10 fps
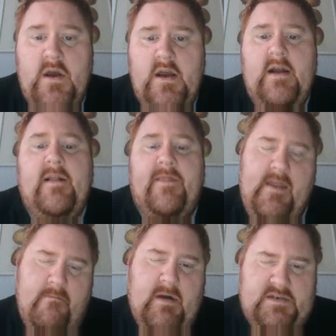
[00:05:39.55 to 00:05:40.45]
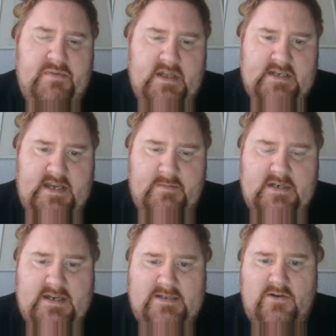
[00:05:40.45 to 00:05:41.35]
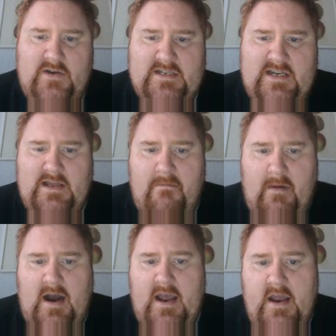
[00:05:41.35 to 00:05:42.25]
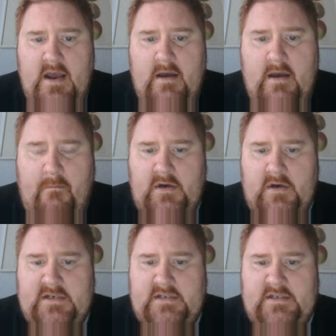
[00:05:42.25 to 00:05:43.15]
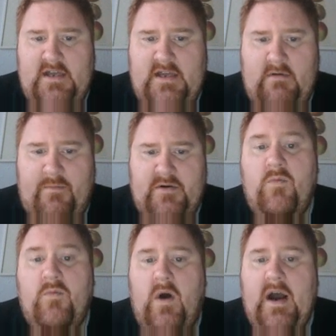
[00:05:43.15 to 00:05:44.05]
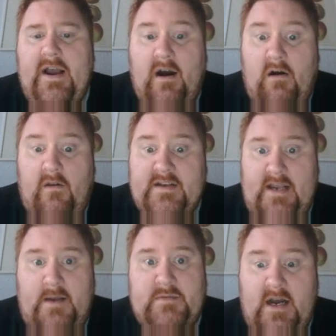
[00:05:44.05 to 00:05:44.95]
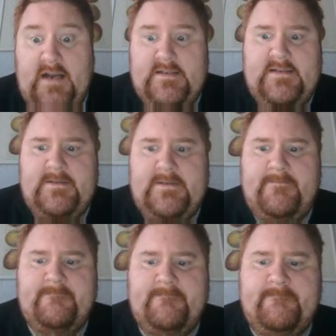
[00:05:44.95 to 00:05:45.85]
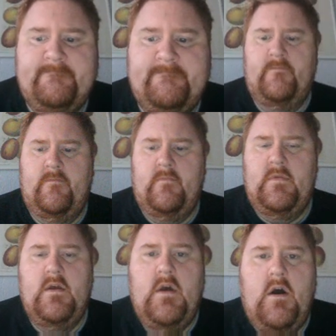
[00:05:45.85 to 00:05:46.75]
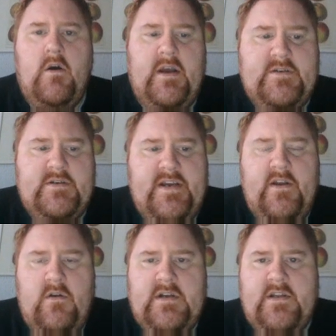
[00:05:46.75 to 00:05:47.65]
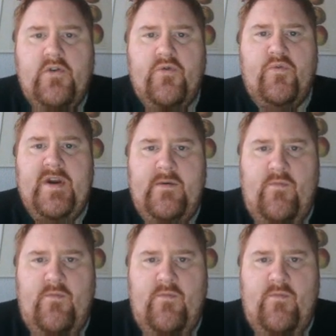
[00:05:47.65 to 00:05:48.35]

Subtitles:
then it must be the same size. So you can see that my boxes that represent y are the same size. Okay, so taking a look at the green one.